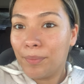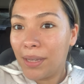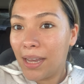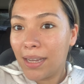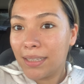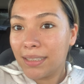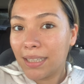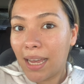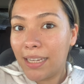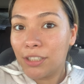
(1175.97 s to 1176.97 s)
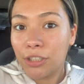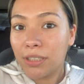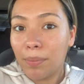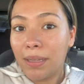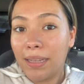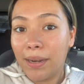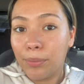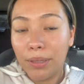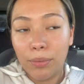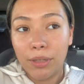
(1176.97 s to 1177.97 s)
because it's just something that I
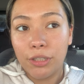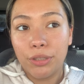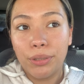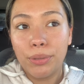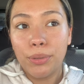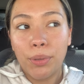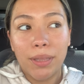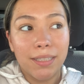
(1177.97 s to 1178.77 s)
really want to do.